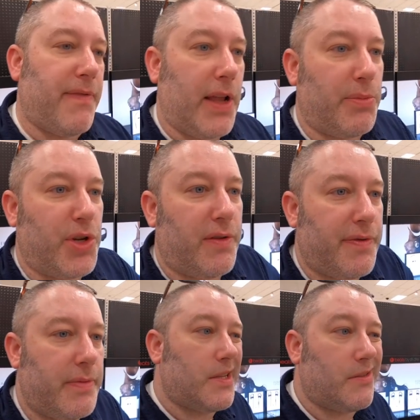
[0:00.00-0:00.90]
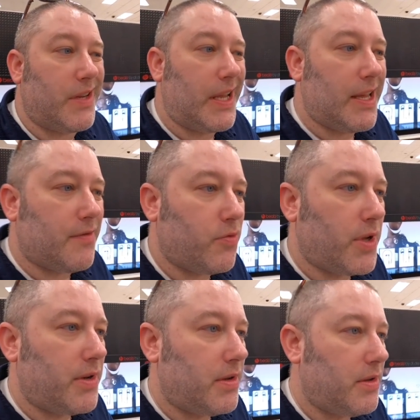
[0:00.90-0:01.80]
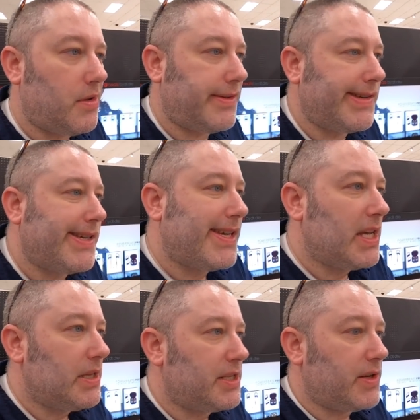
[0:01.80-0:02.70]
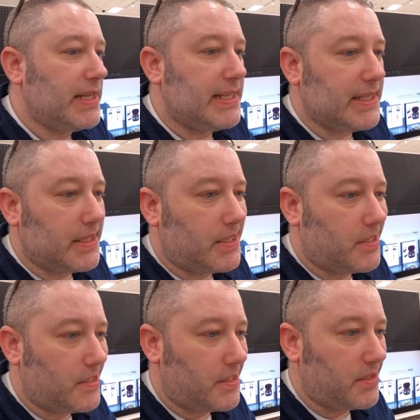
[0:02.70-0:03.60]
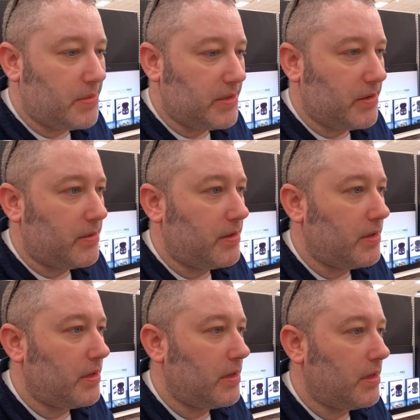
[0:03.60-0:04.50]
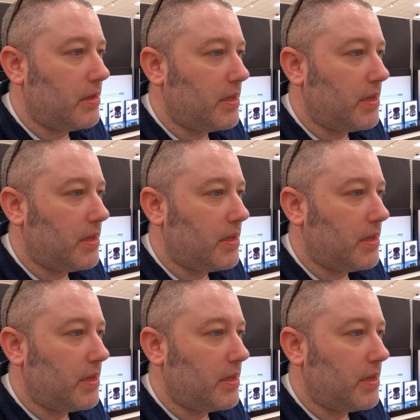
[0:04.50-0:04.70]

flapped off, so I don't really have one. So I need it. These are 10 foot.